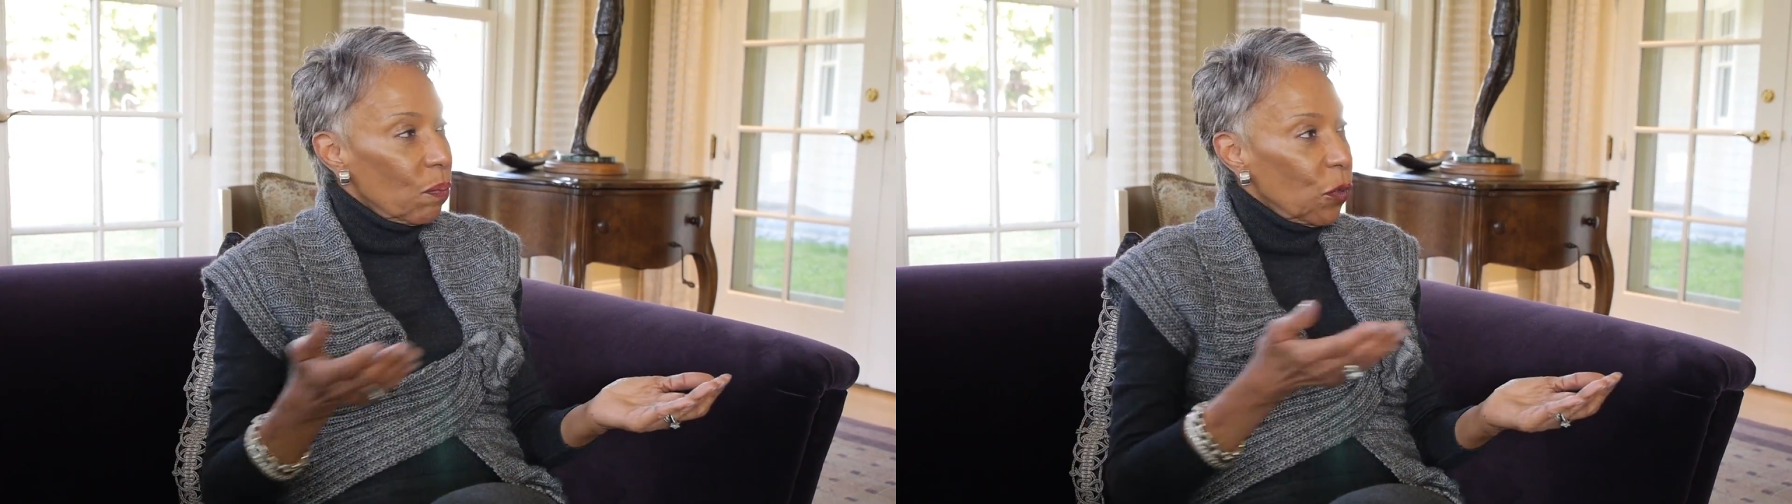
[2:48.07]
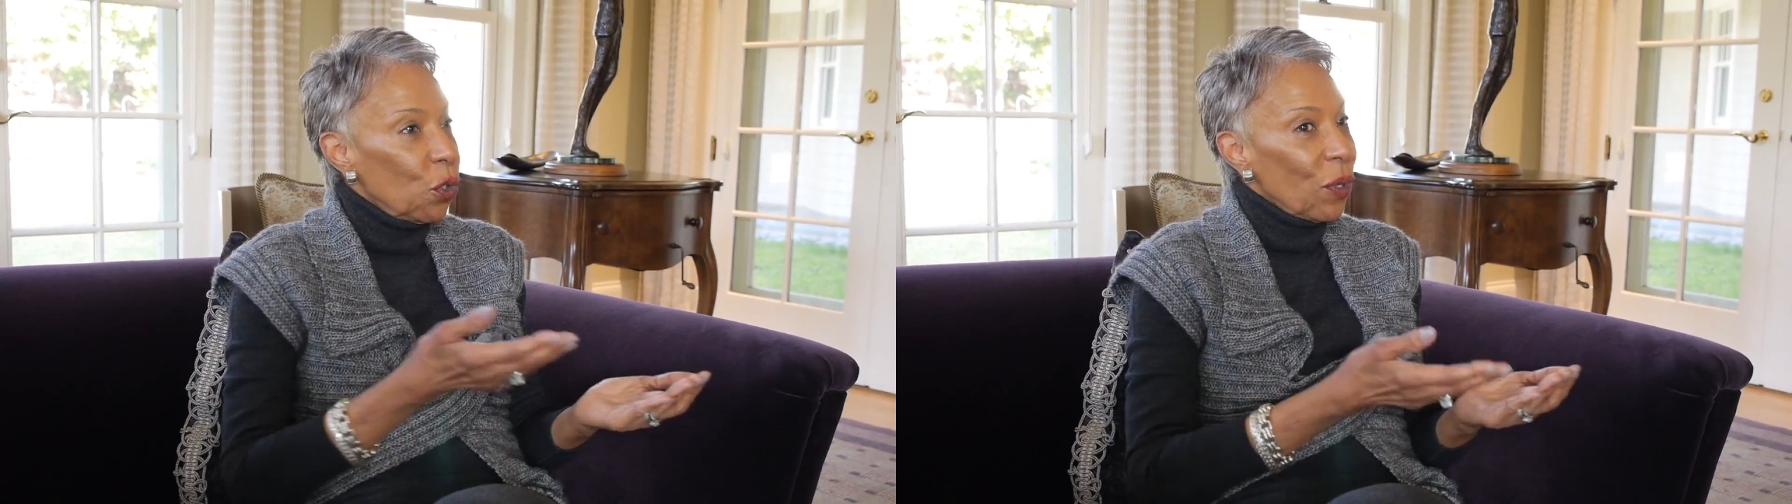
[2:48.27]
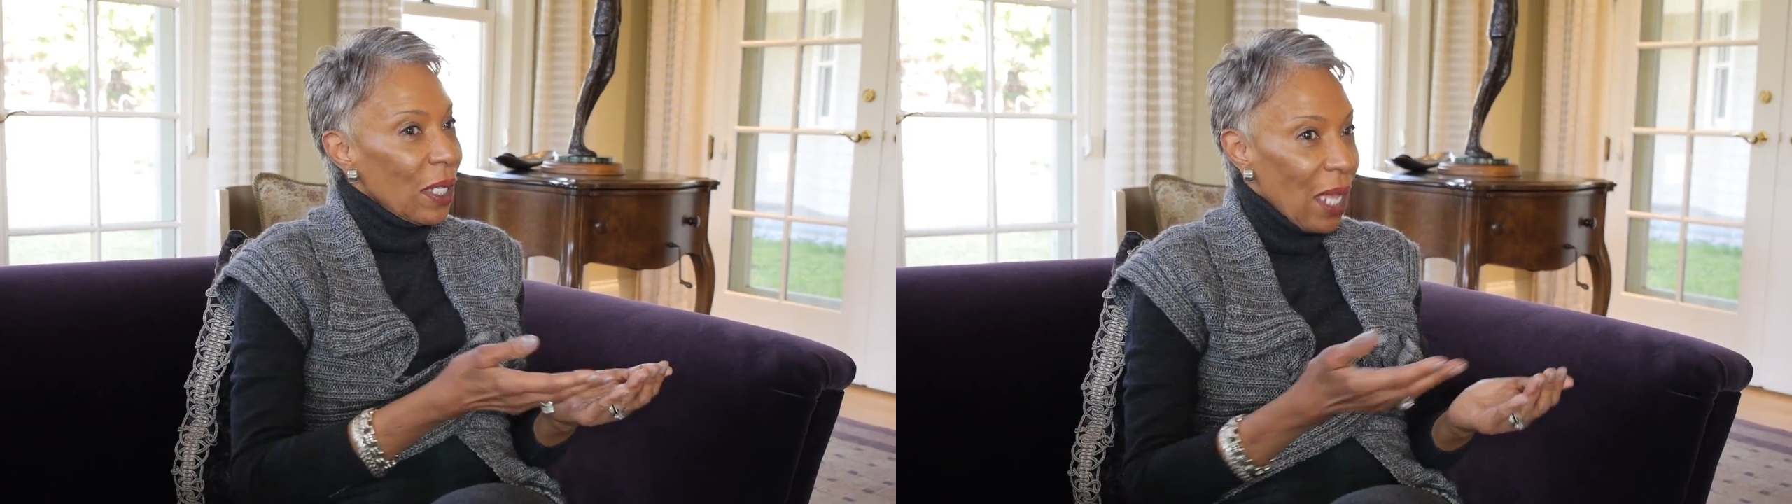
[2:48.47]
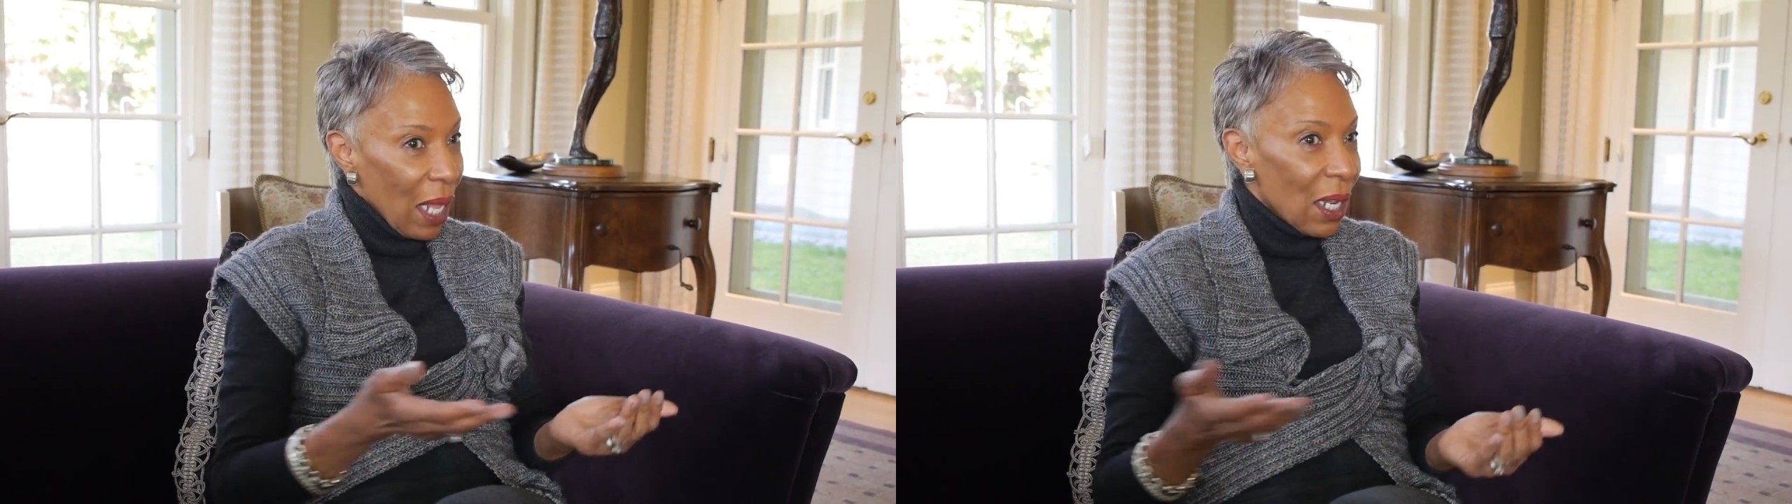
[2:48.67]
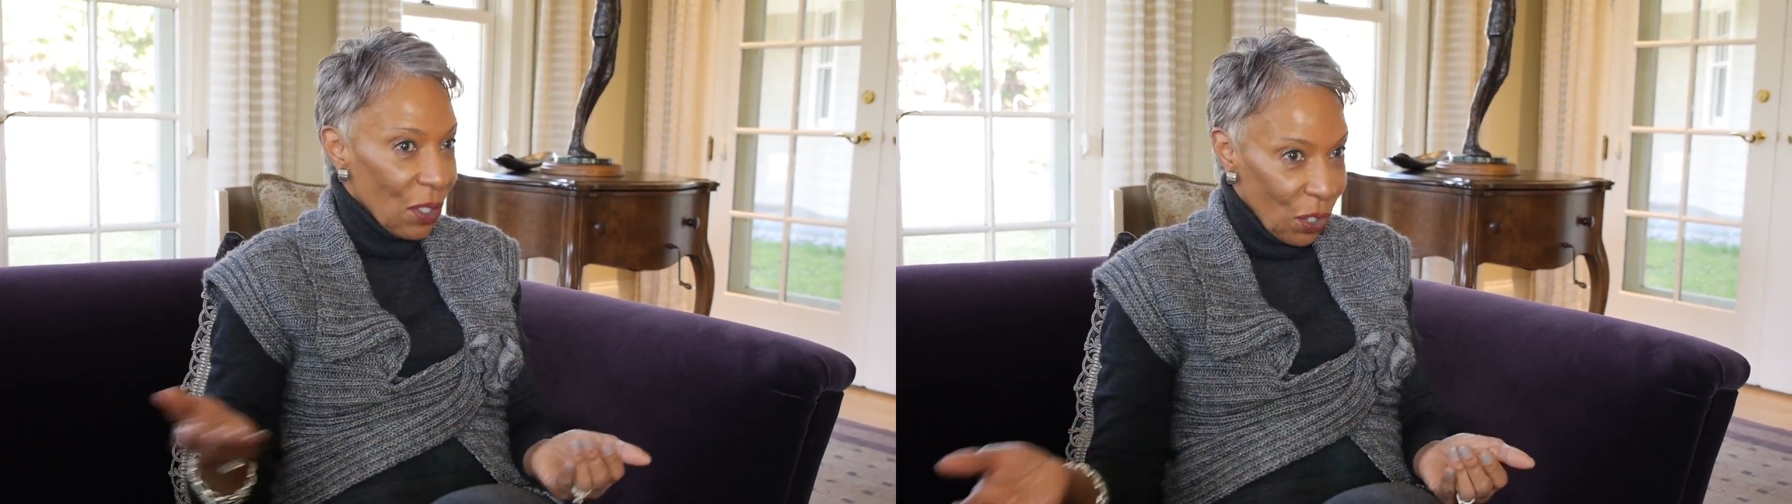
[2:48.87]
you can
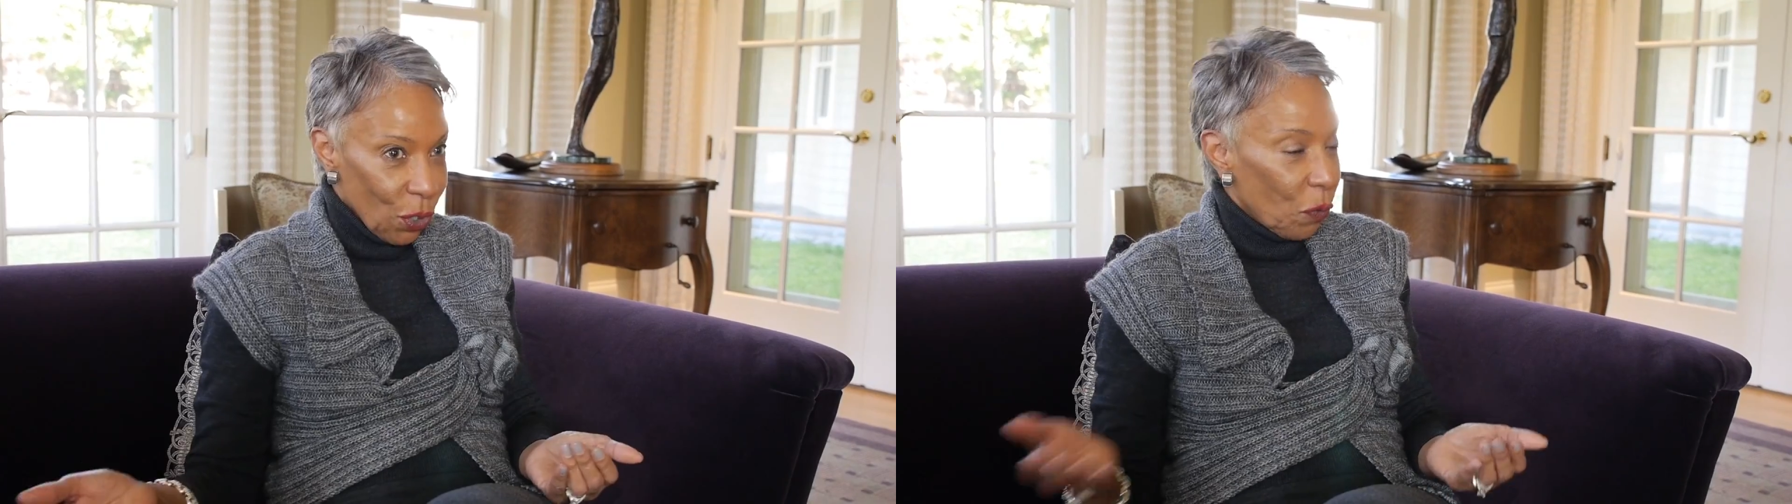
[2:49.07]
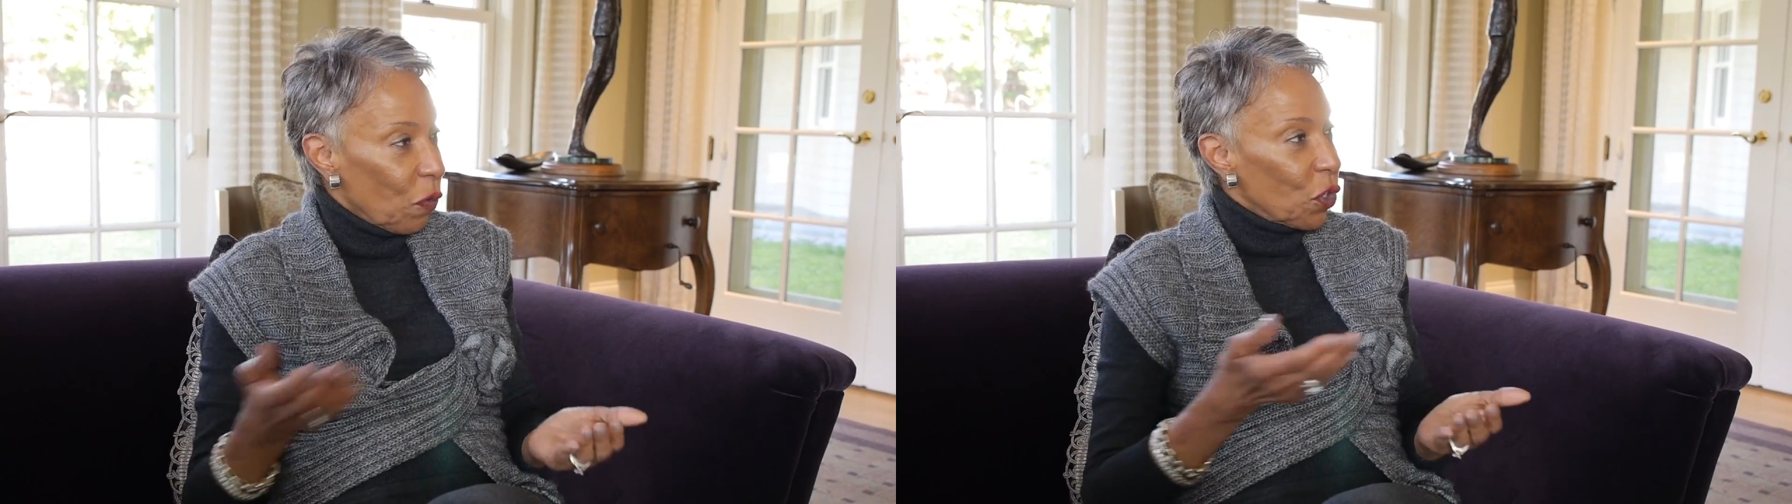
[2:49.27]
get into for